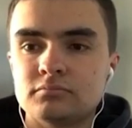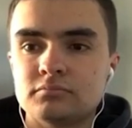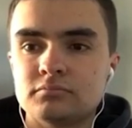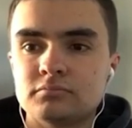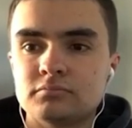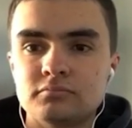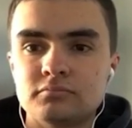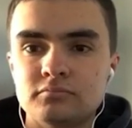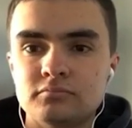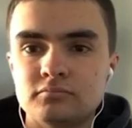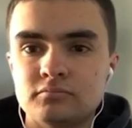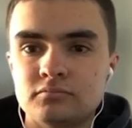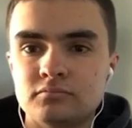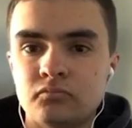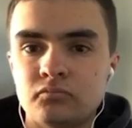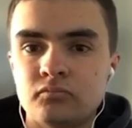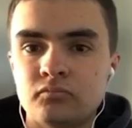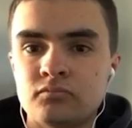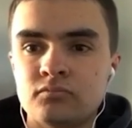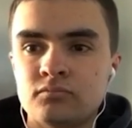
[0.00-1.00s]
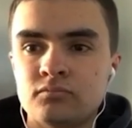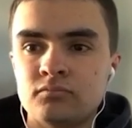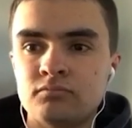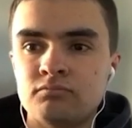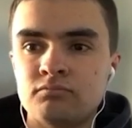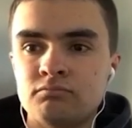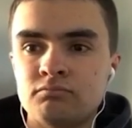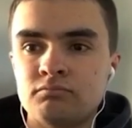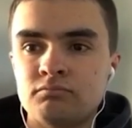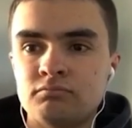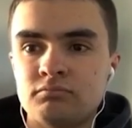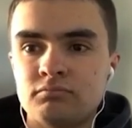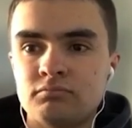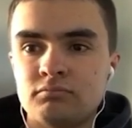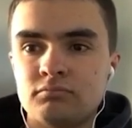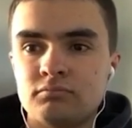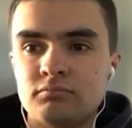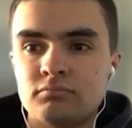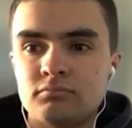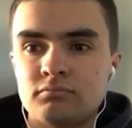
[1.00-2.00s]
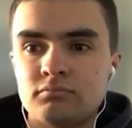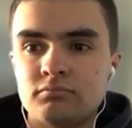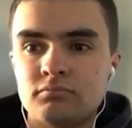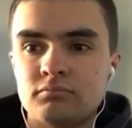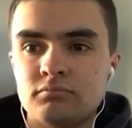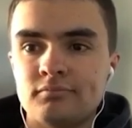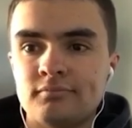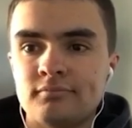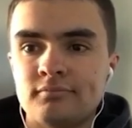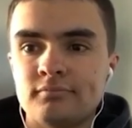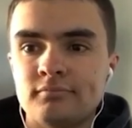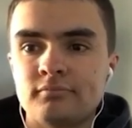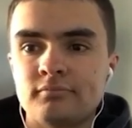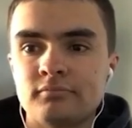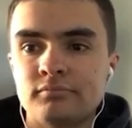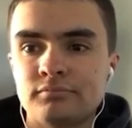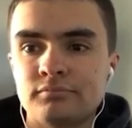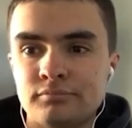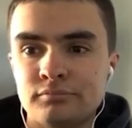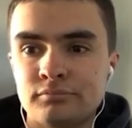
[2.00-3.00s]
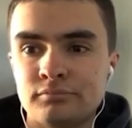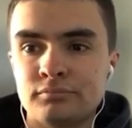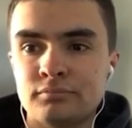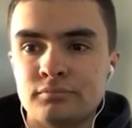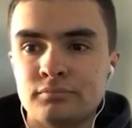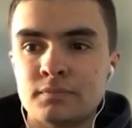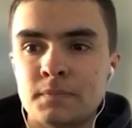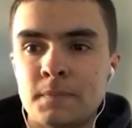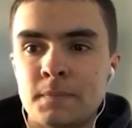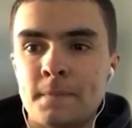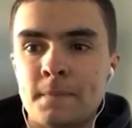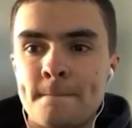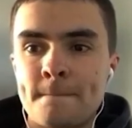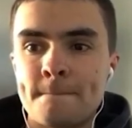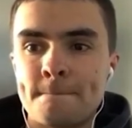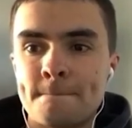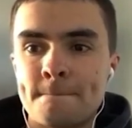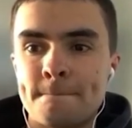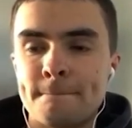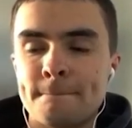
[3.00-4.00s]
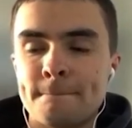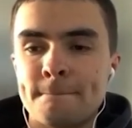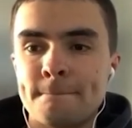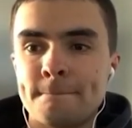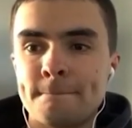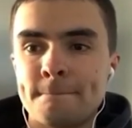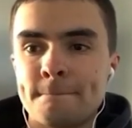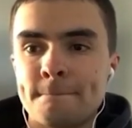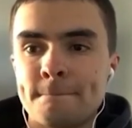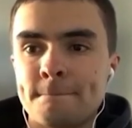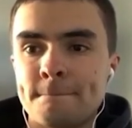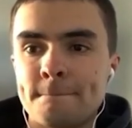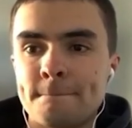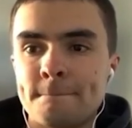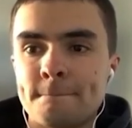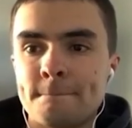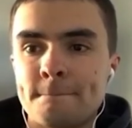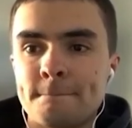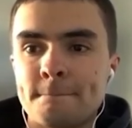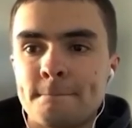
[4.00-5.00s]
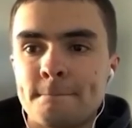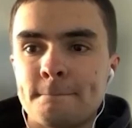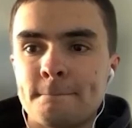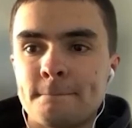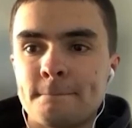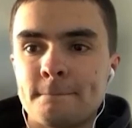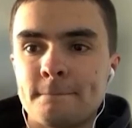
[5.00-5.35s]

No words are spoken by the person on screen.